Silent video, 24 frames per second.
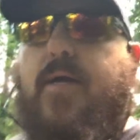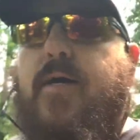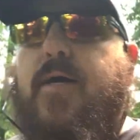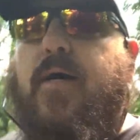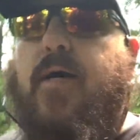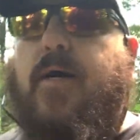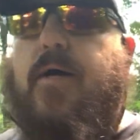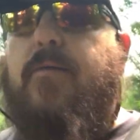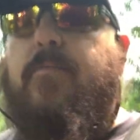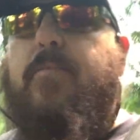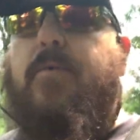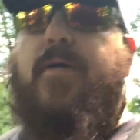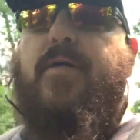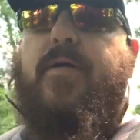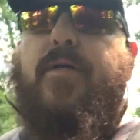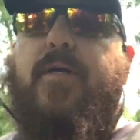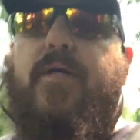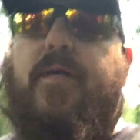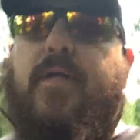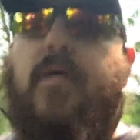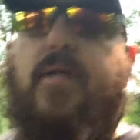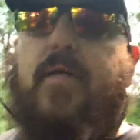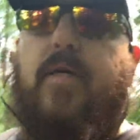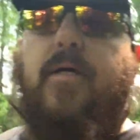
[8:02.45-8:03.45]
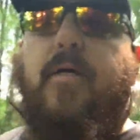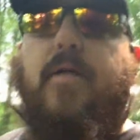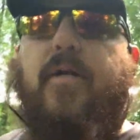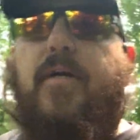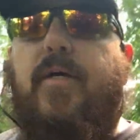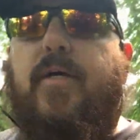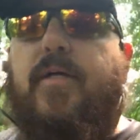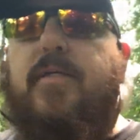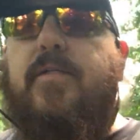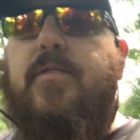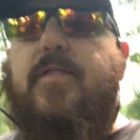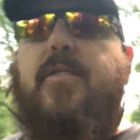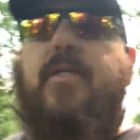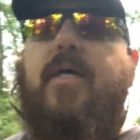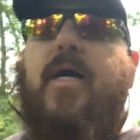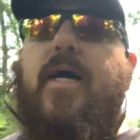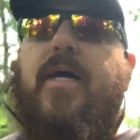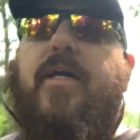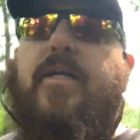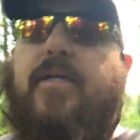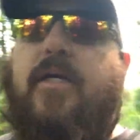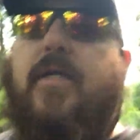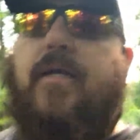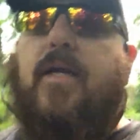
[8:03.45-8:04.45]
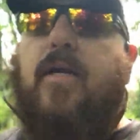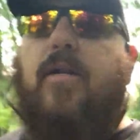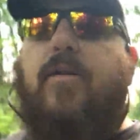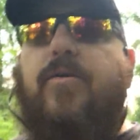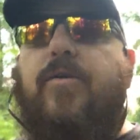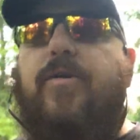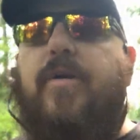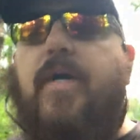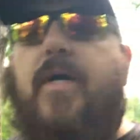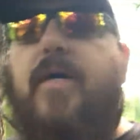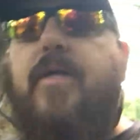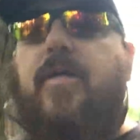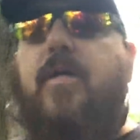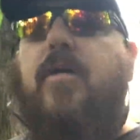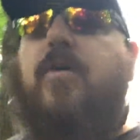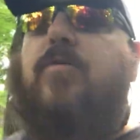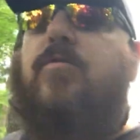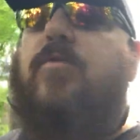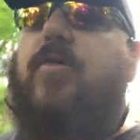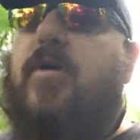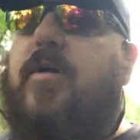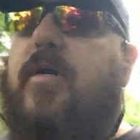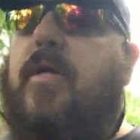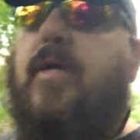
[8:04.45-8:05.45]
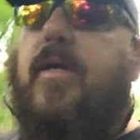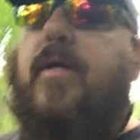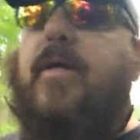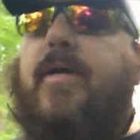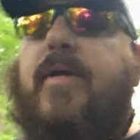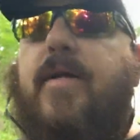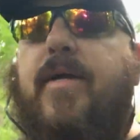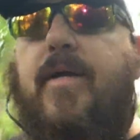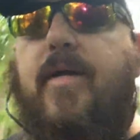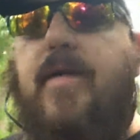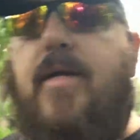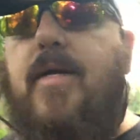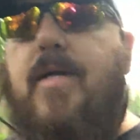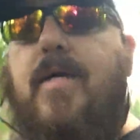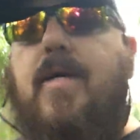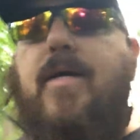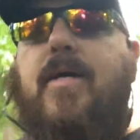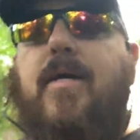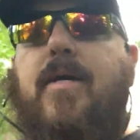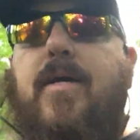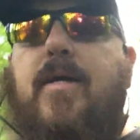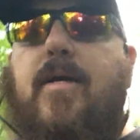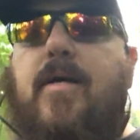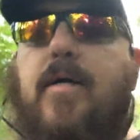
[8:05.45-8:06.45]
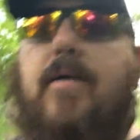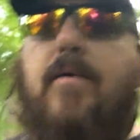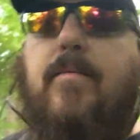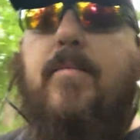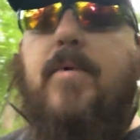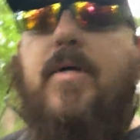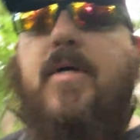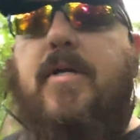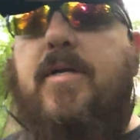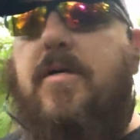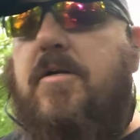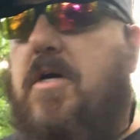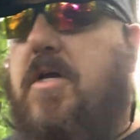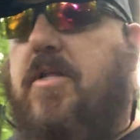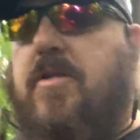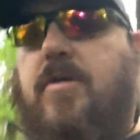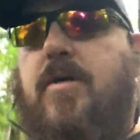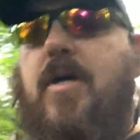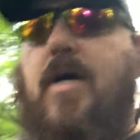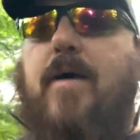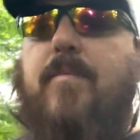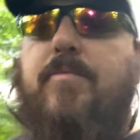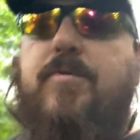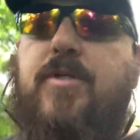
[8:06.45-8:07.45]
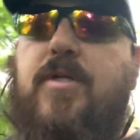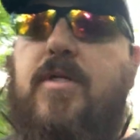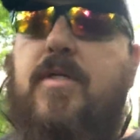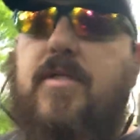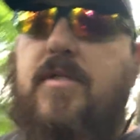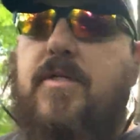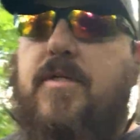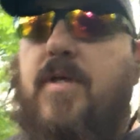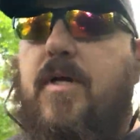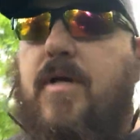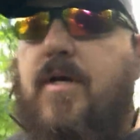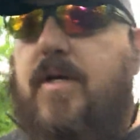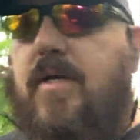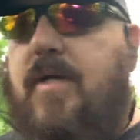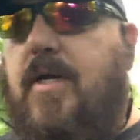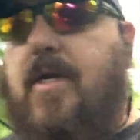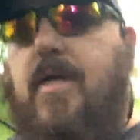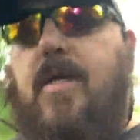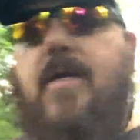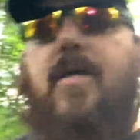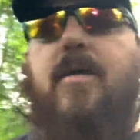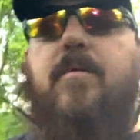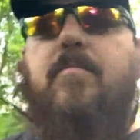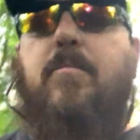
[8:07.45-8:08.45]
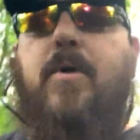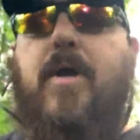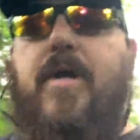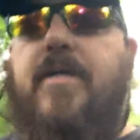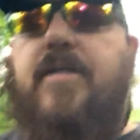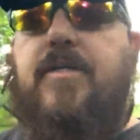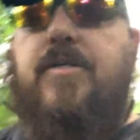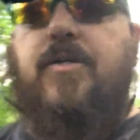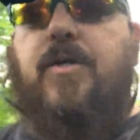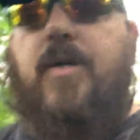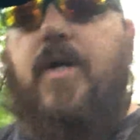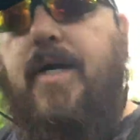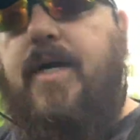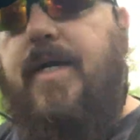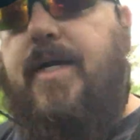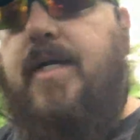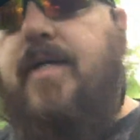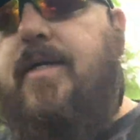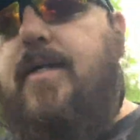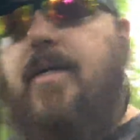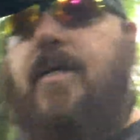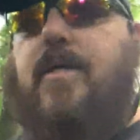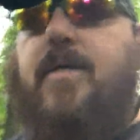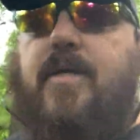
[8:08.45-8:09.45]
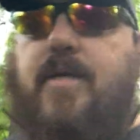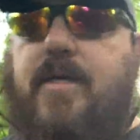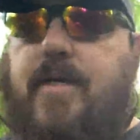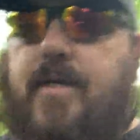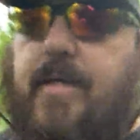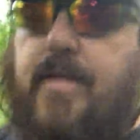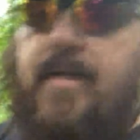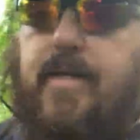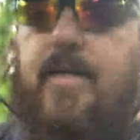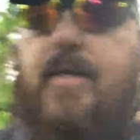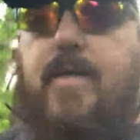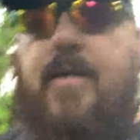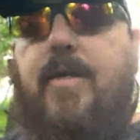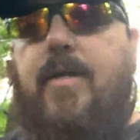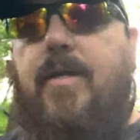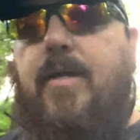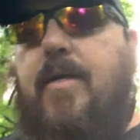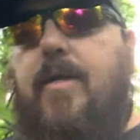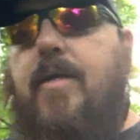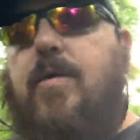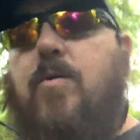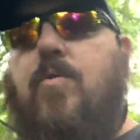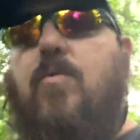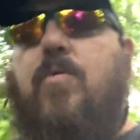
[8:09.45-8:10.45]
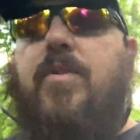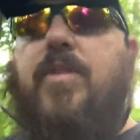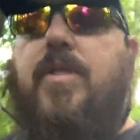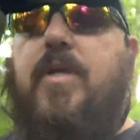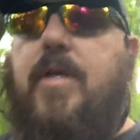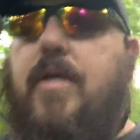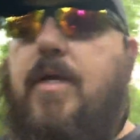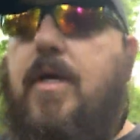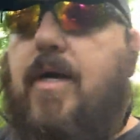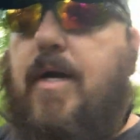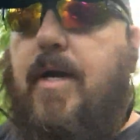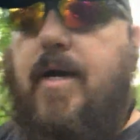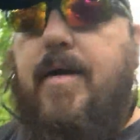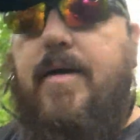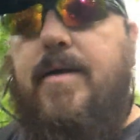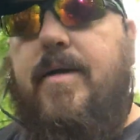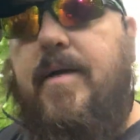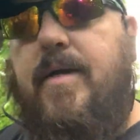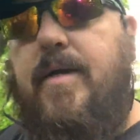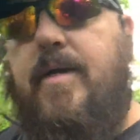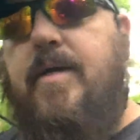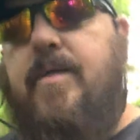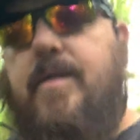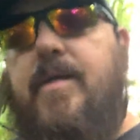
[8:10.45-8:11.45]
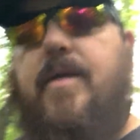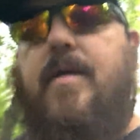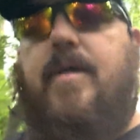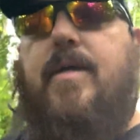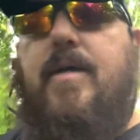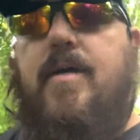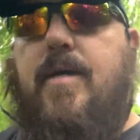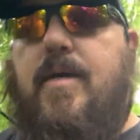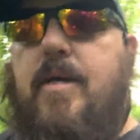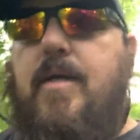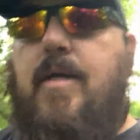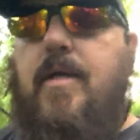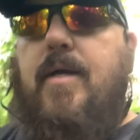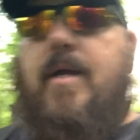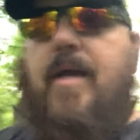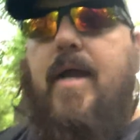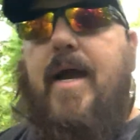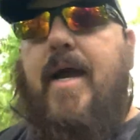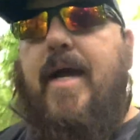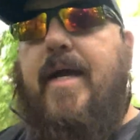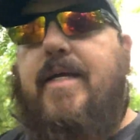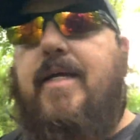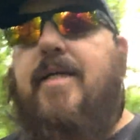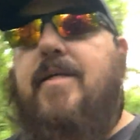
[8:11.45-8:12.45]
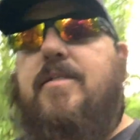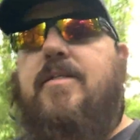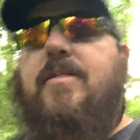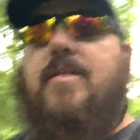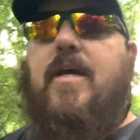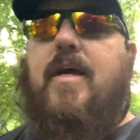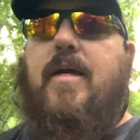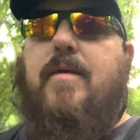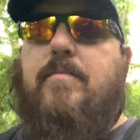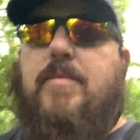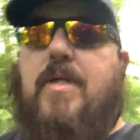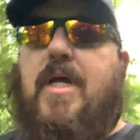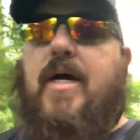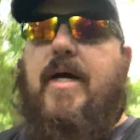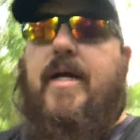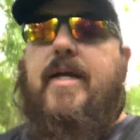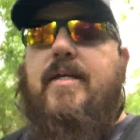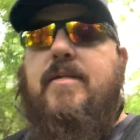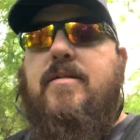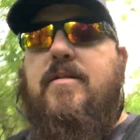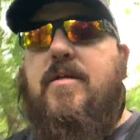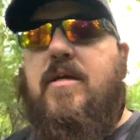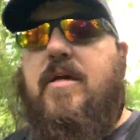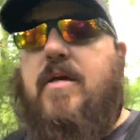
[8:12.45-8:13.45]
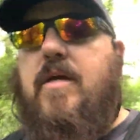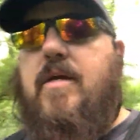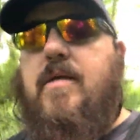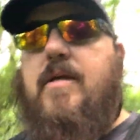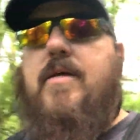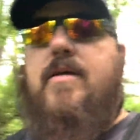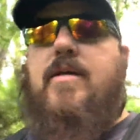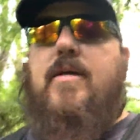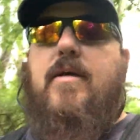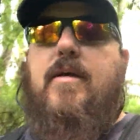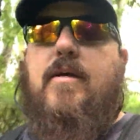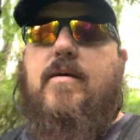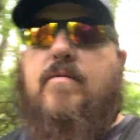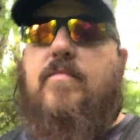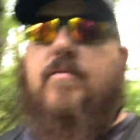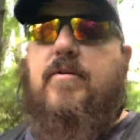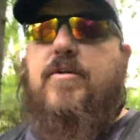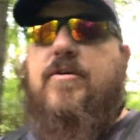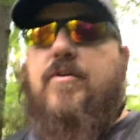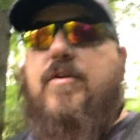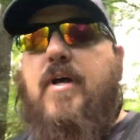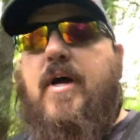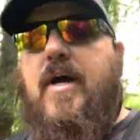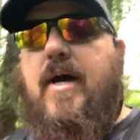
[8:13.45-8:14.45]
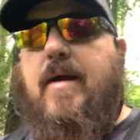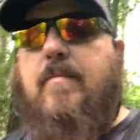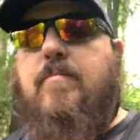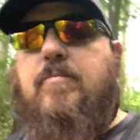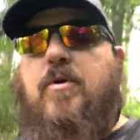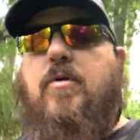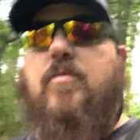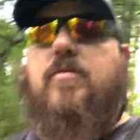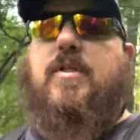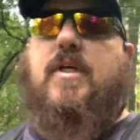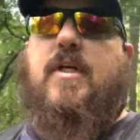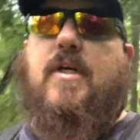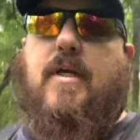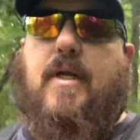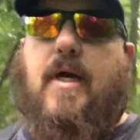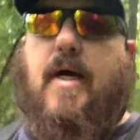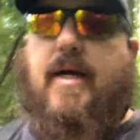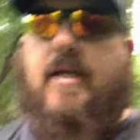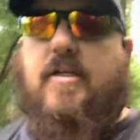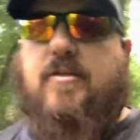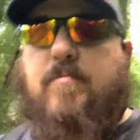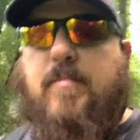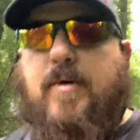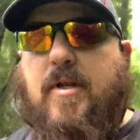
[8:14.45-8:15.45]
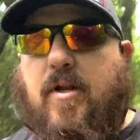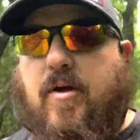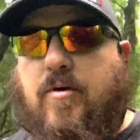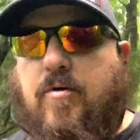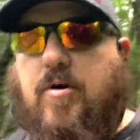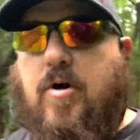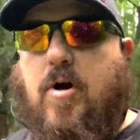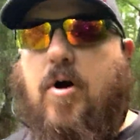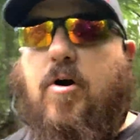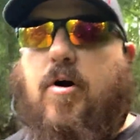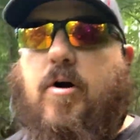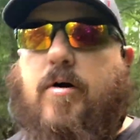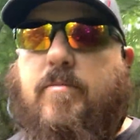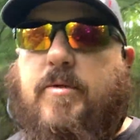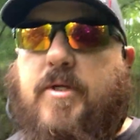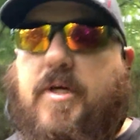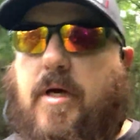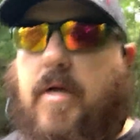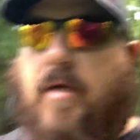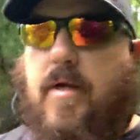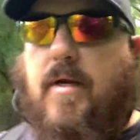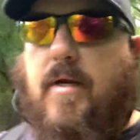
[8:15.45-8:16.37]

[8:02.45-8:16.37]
it's a diet you got to learn how to go on. Another option is Mediterranean, or the Atkins type diets, which are the high protein diets but low carbs.